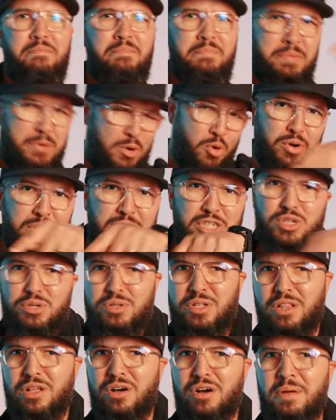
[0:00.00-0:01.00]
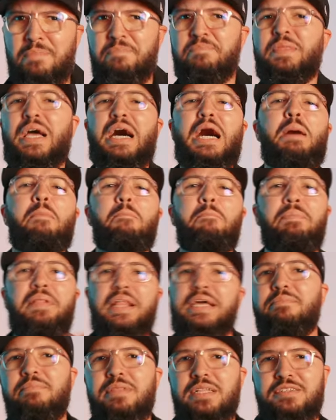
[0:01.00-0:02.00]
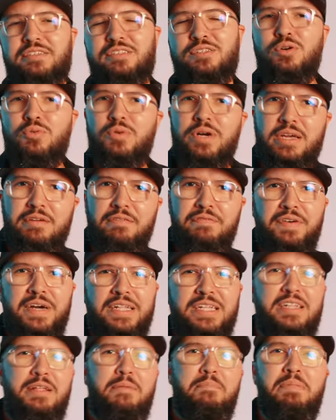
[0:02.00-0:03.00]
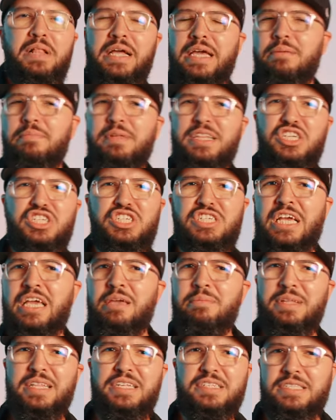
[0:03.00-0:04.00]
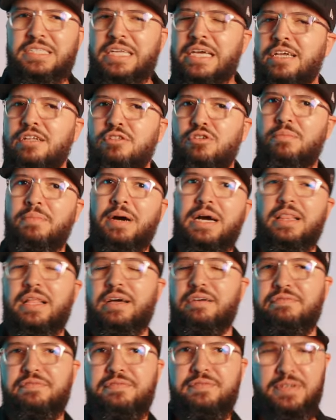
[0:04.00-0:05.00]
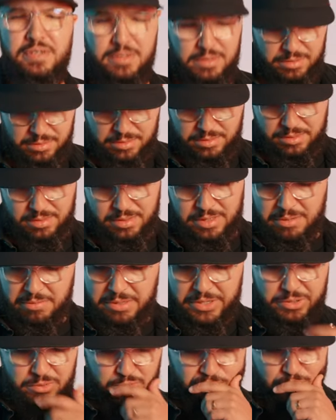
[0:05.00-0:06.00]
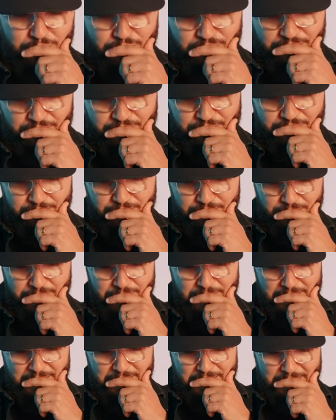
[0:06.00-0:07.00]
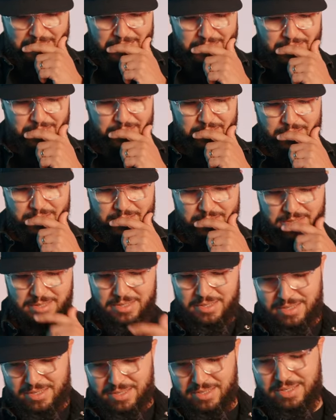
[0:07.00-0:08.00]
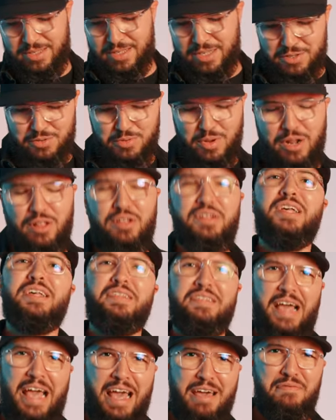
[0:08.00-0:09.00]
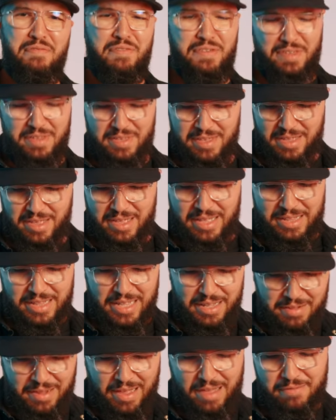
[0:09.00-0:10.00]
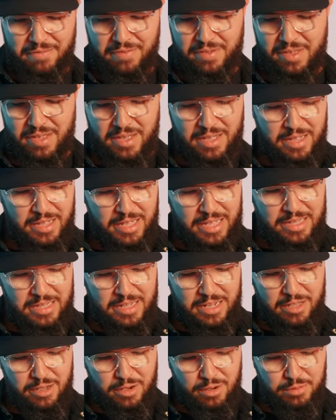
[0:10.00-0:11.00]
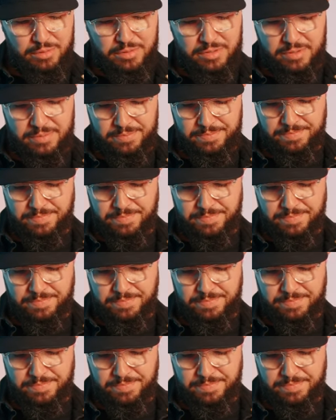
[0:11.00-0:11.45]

According to the law, I'm blameless. No one can find any blame, any shame, any stain on my life. And I'm like, ooh, that's that's kind that's heavy. That's heavy. And then he goes,